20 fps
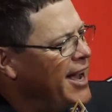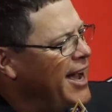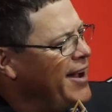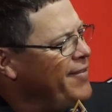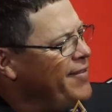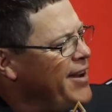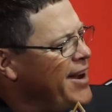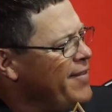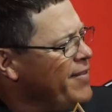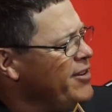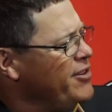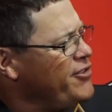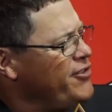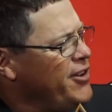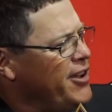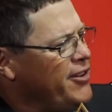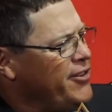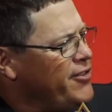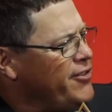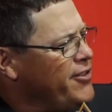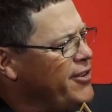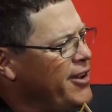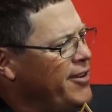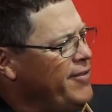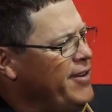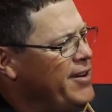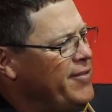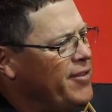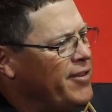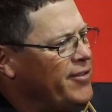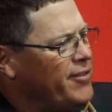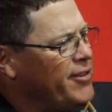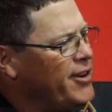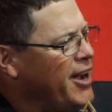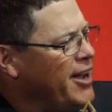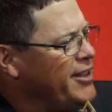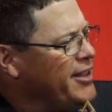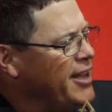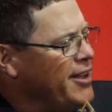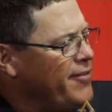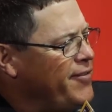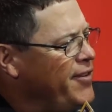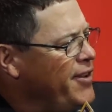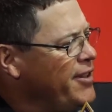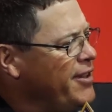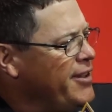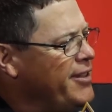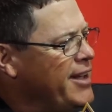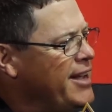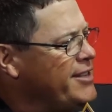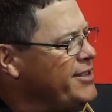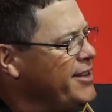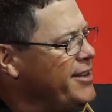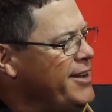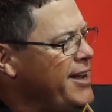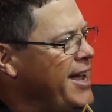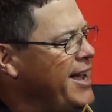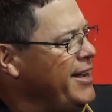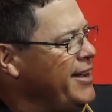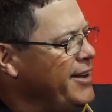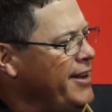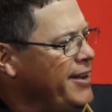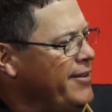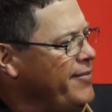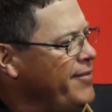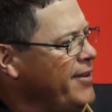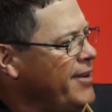I've never got that feeling that's a negative.